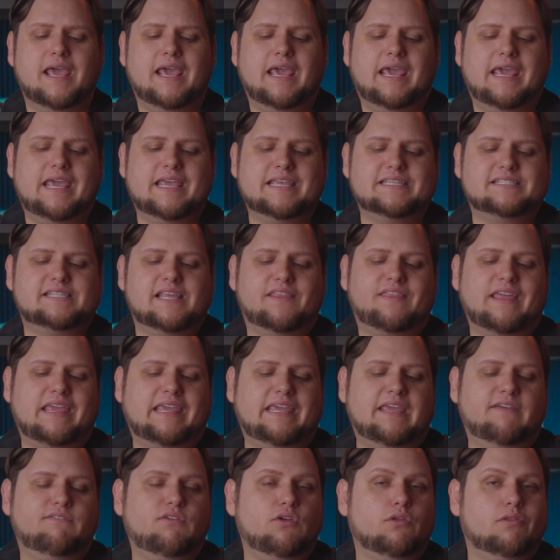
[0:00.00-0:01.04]
is that they
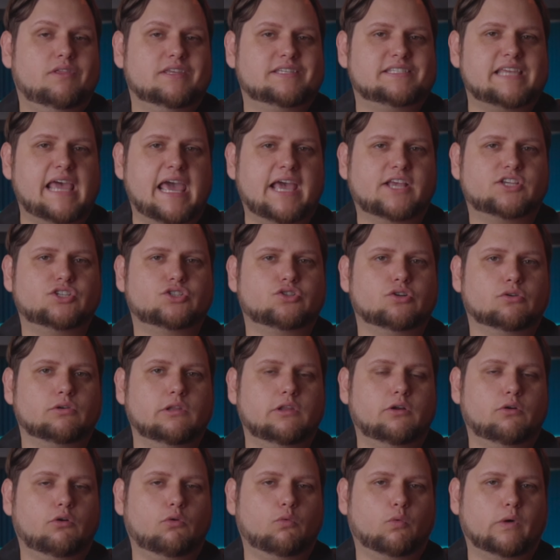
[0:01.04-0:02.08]
give you this extra
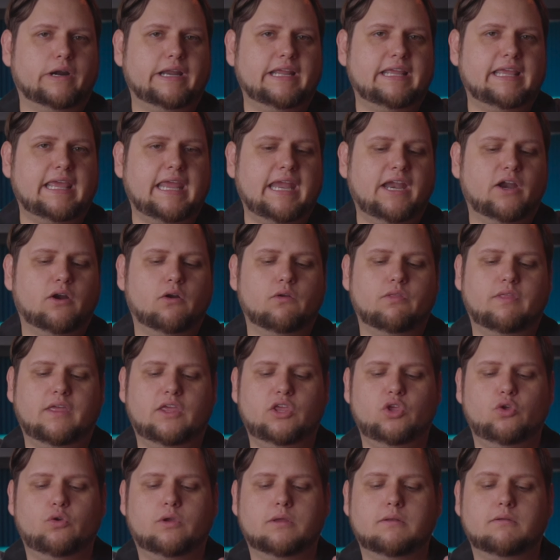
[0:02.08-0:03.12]
little ring here that
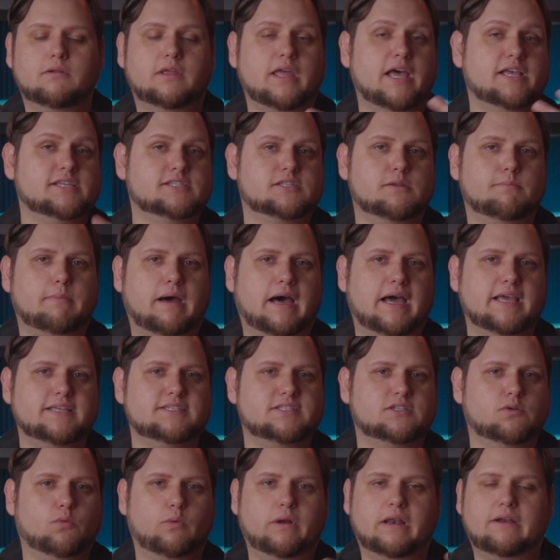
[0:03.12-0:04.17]
you can
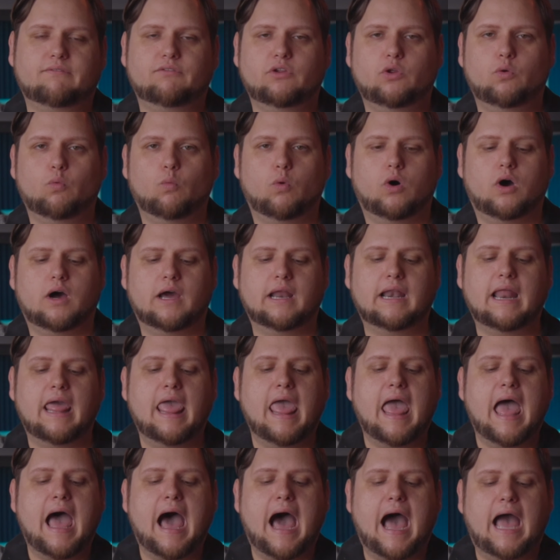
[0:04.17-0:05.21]
customize to whatever you want.
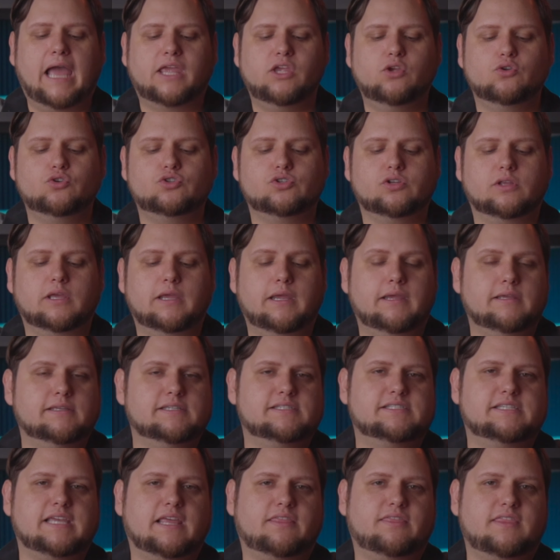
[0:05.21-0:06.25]
I usually
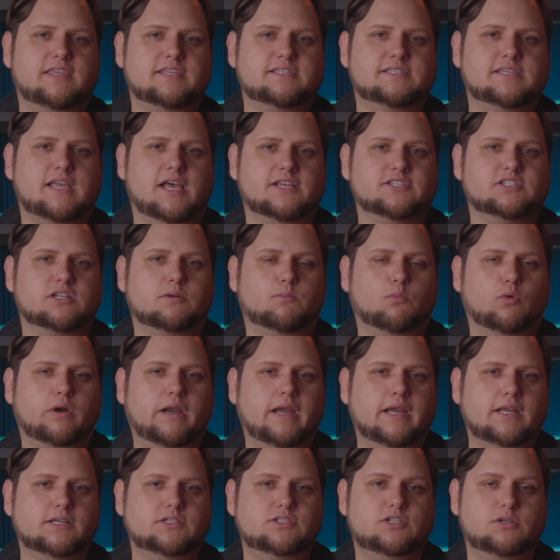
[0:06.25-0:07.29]
set this custom
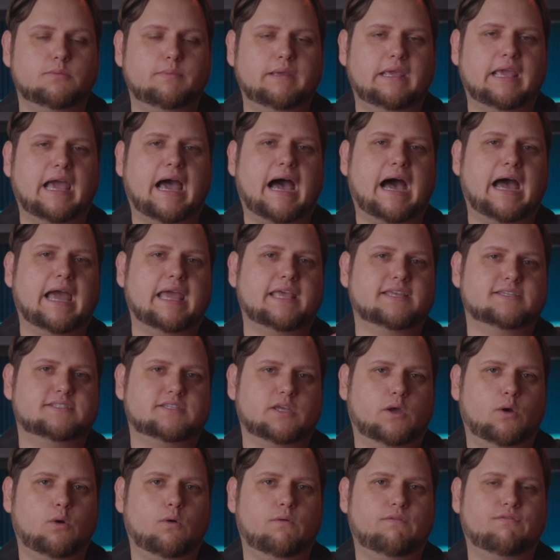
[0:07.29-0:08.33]
ring to be
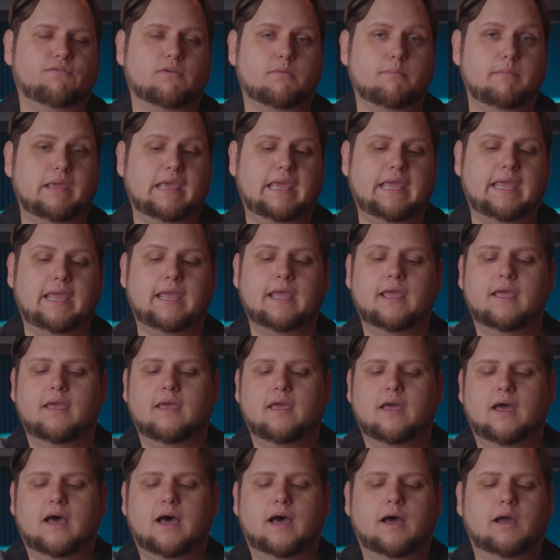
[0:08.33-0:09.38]
ISO for me,
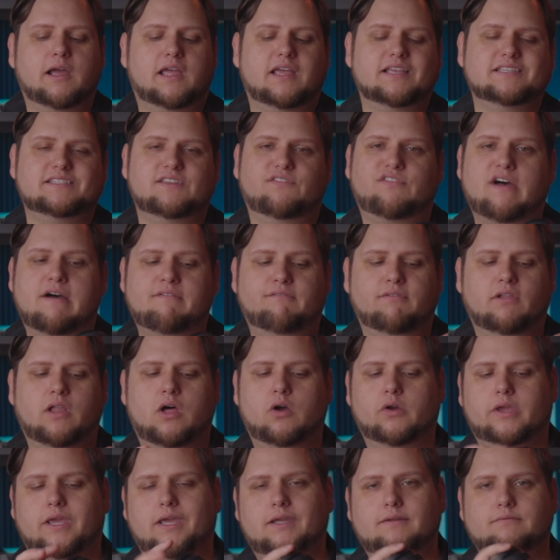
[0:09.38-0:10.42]
because if I'm
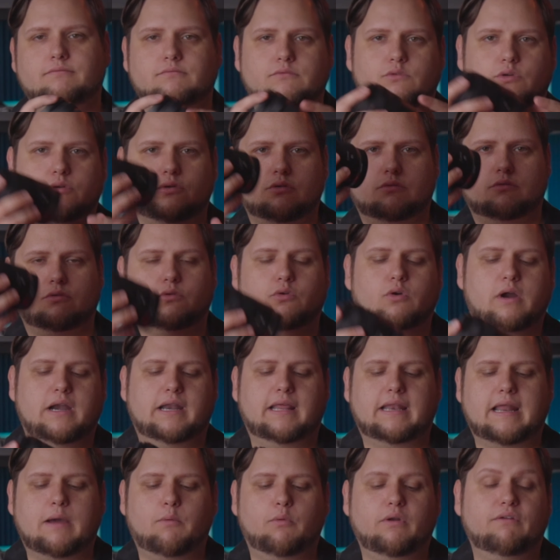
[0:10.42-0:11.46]
vlogging,
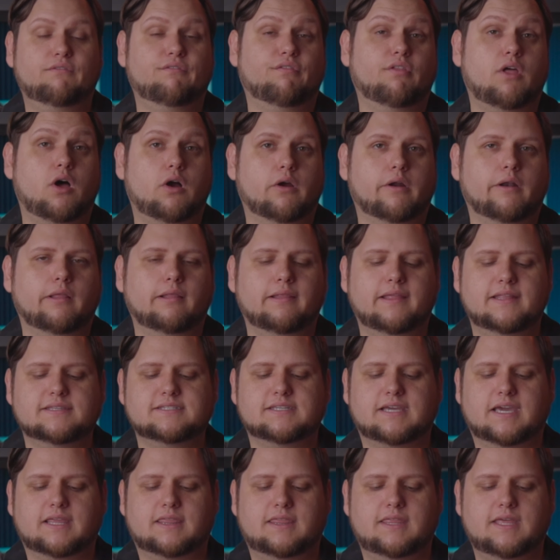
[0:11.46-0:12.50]
granted I wouldn't vlog on a lens
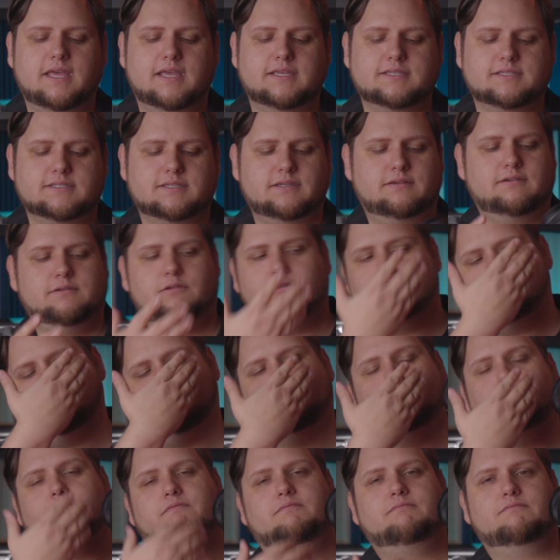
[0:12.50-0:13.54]
like this, and
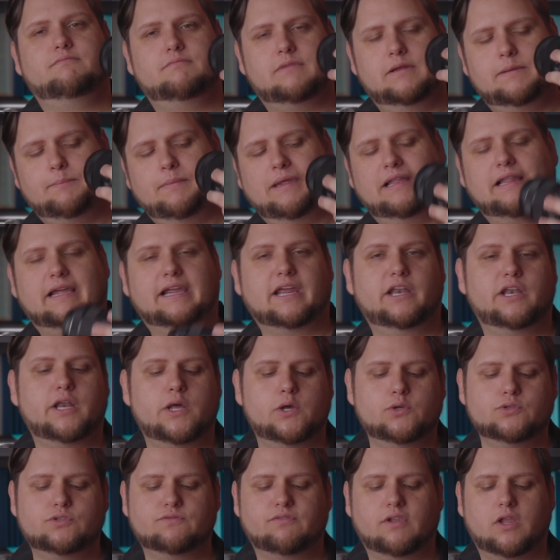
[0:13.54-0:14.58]
it'd be like a
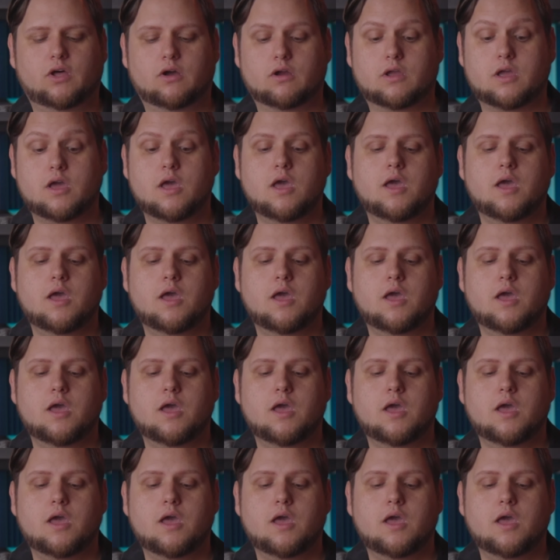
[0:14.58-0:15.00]
nose vlog,